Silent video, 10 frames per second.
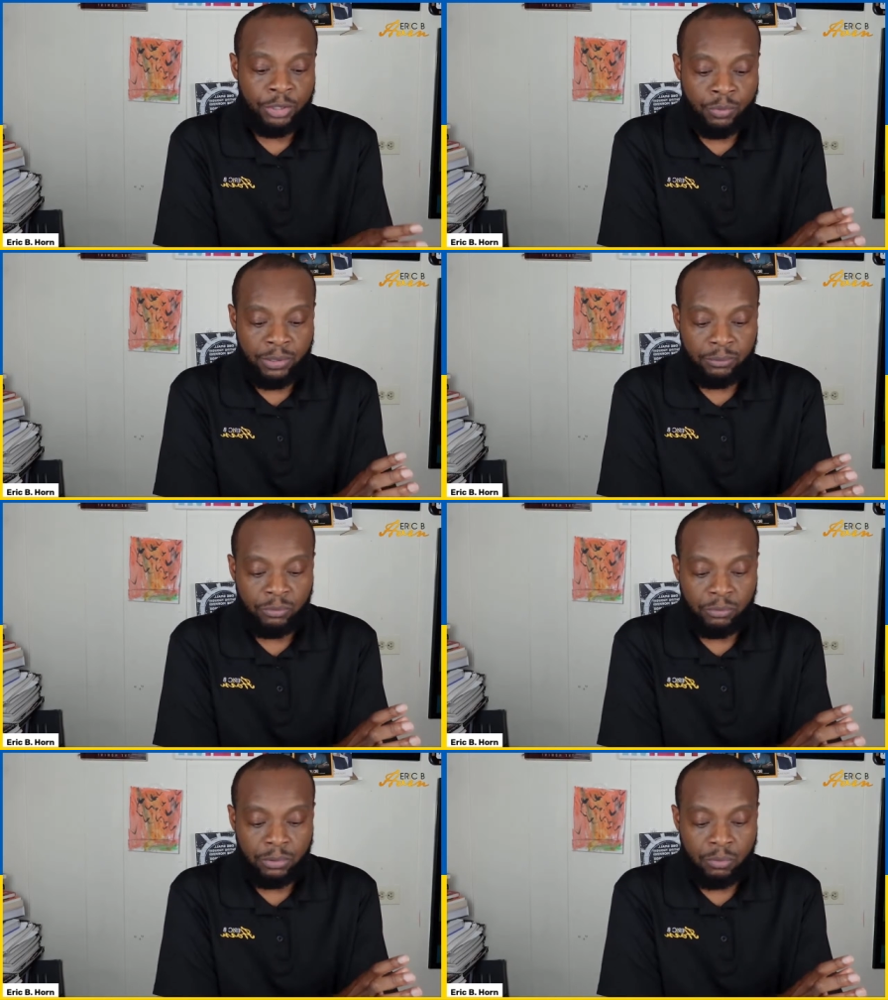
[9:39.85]
you would
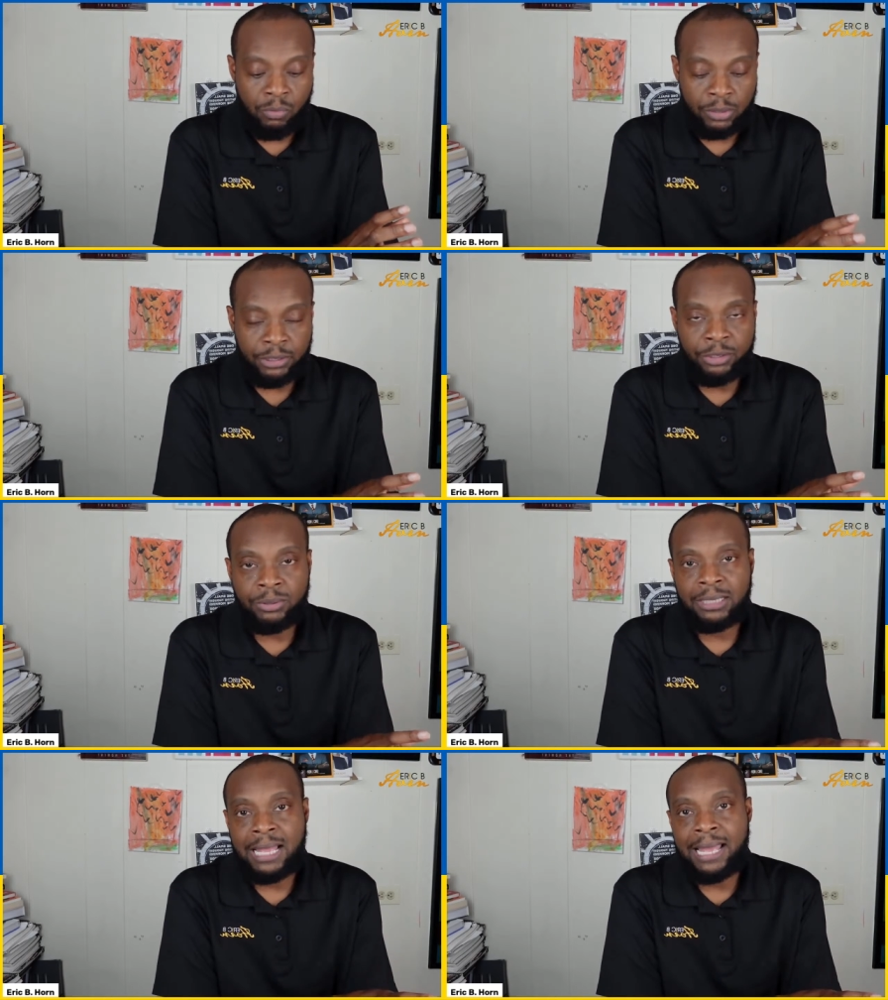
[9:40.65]
want to
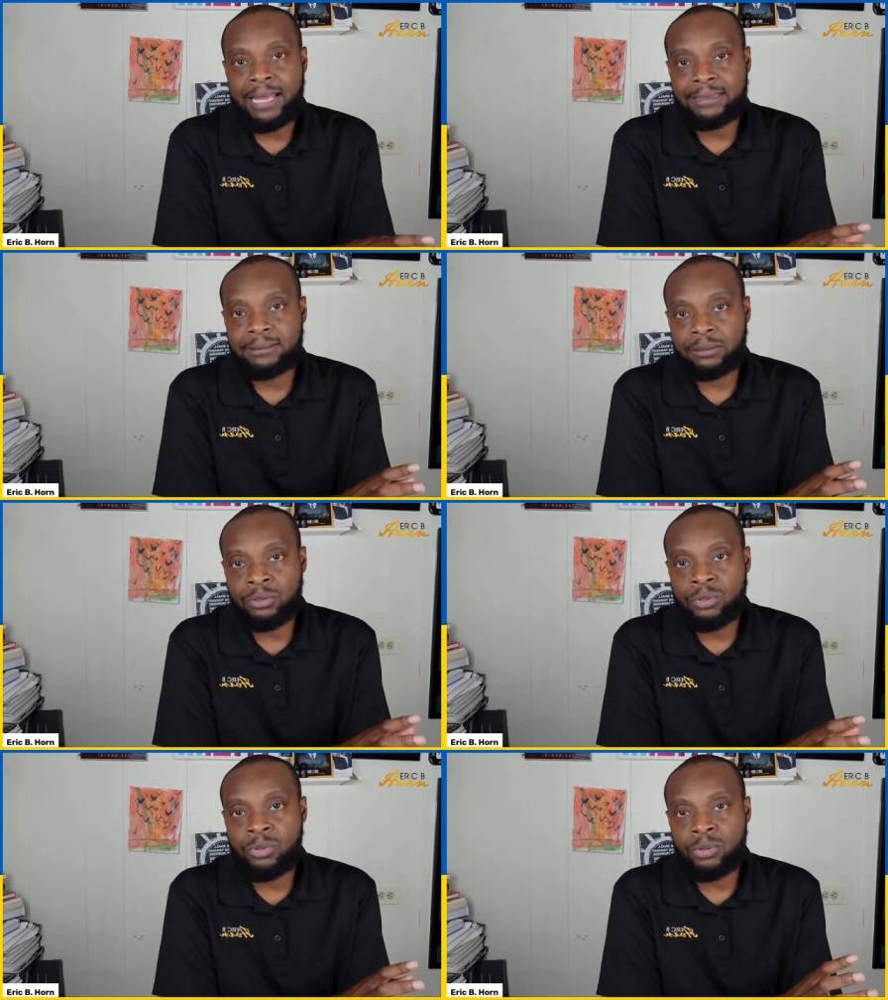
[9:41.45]
utilize
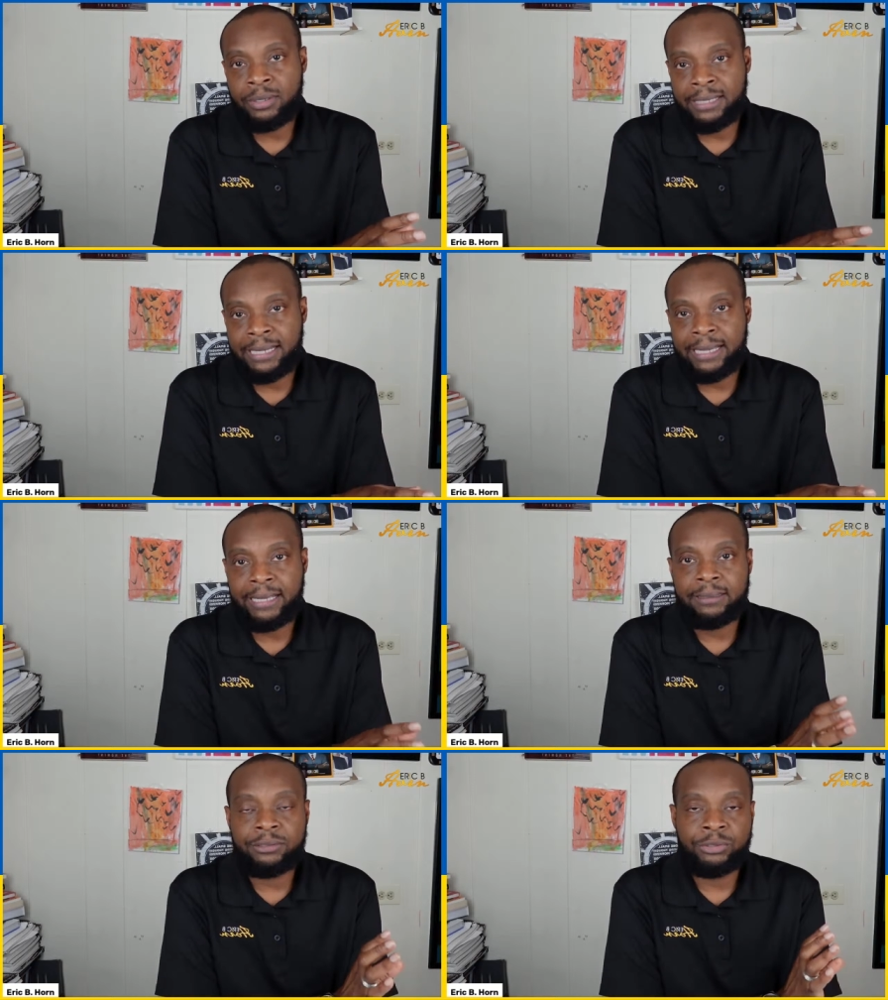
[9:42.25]
Google
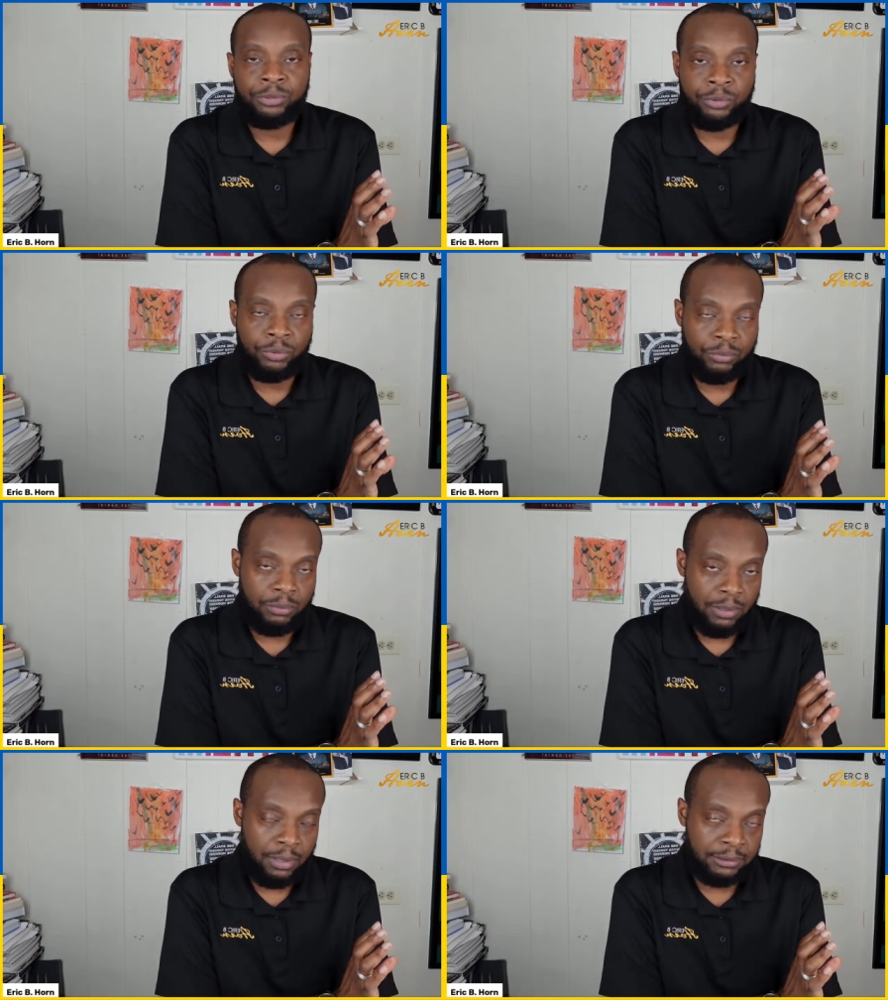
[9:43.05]
again
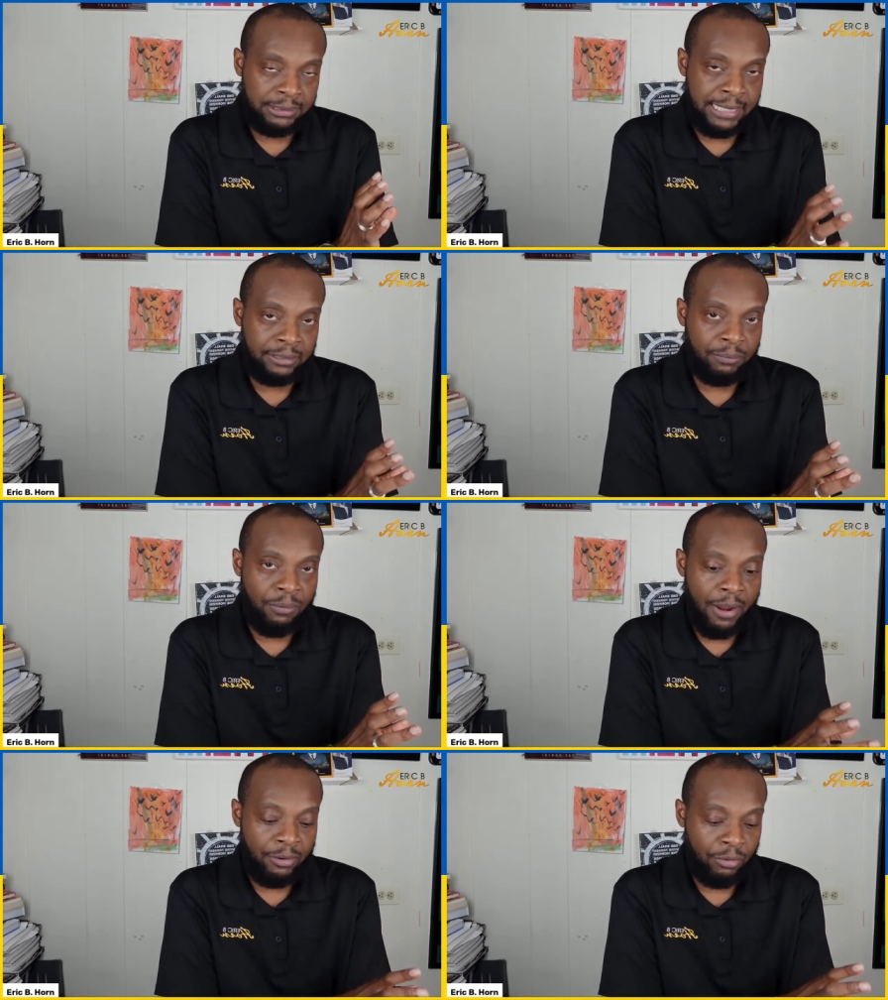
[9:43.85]
to set
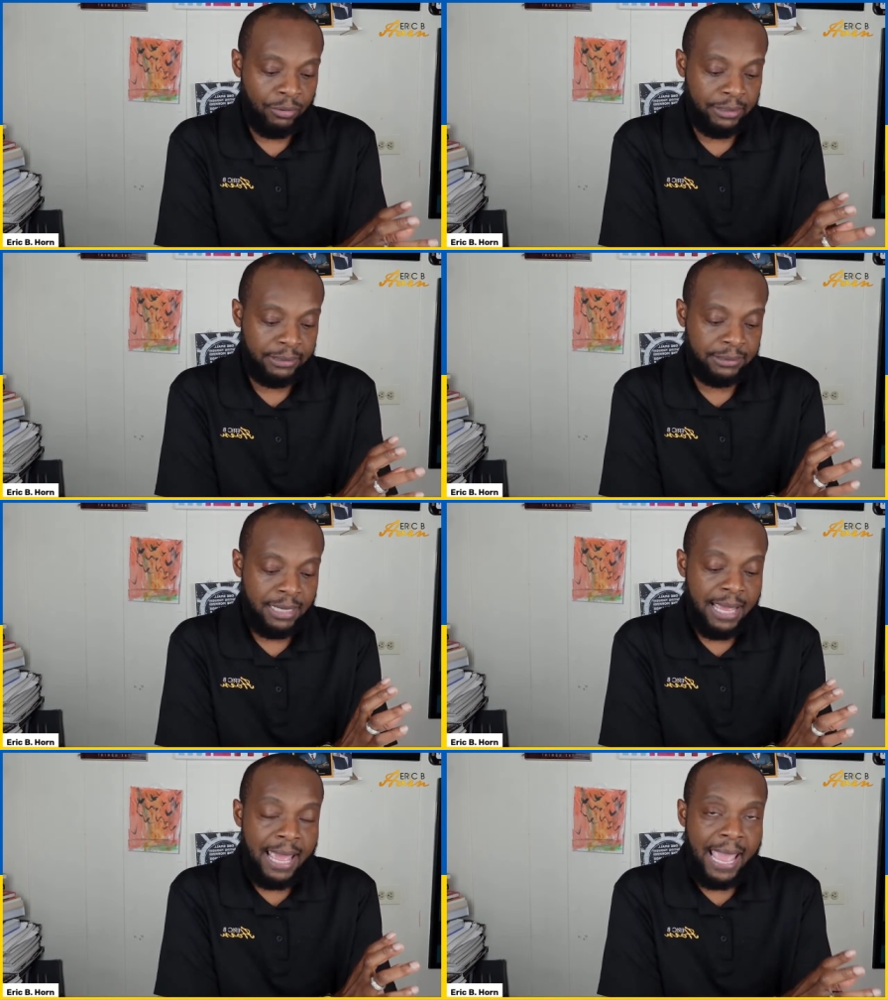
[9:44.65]
the
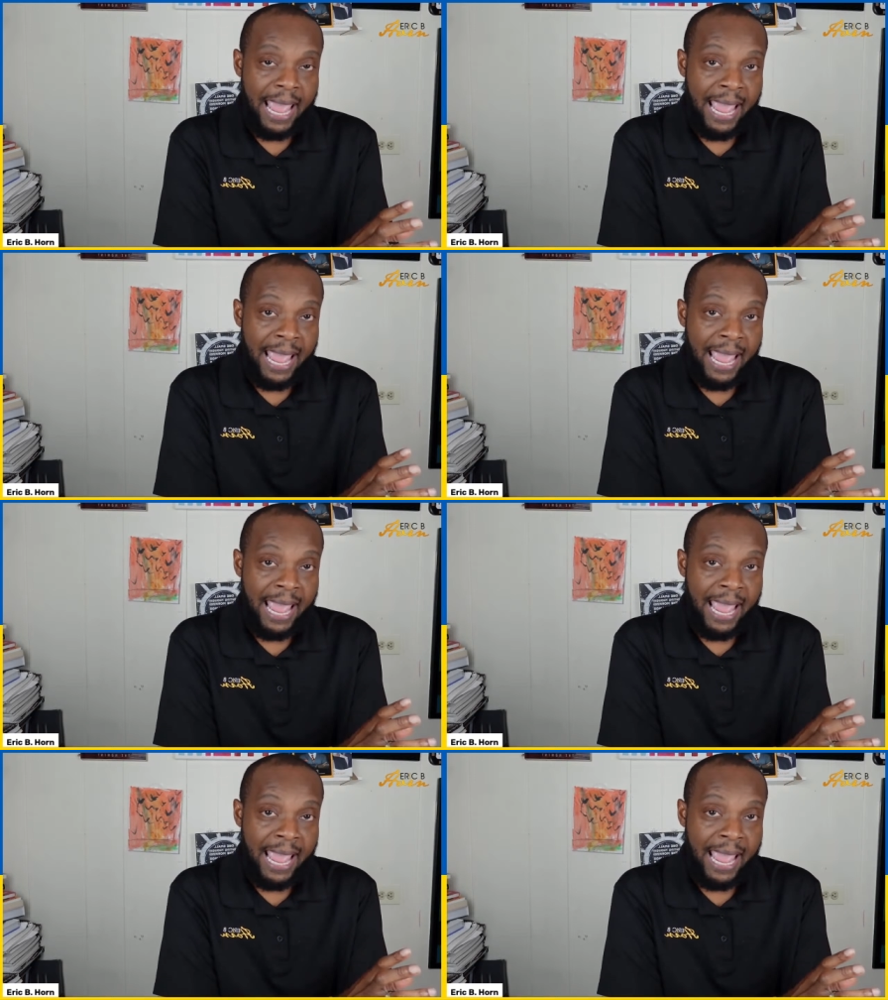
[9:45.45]
priorities